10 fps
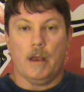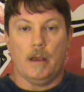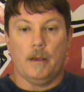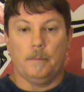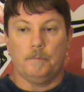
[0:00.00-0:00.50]

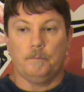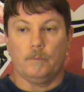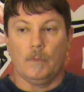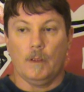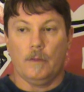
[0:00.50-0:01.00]

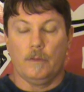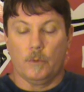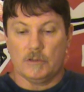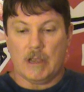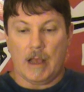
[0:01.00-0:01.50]

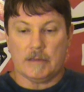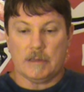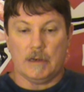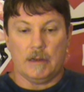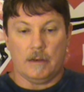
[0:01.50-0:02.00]
There was
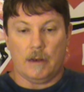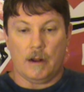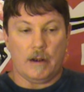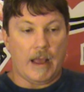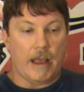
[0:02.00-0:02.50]
guys sitting in
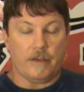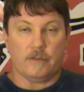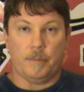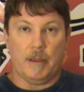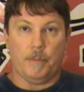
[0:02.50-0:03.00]
there, and I
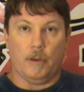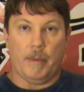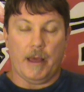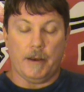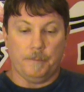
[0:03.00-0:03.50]
asked the people
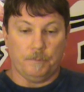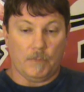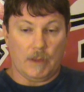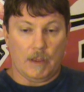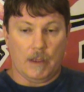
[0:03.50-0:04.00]
about it,
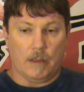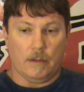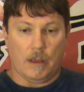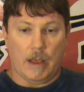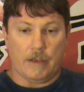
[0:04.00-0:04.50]

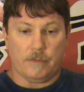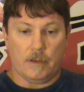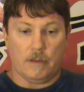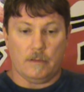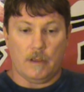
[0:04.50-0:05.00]
and I
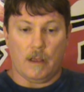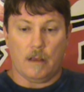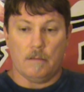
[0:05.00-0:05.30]
said,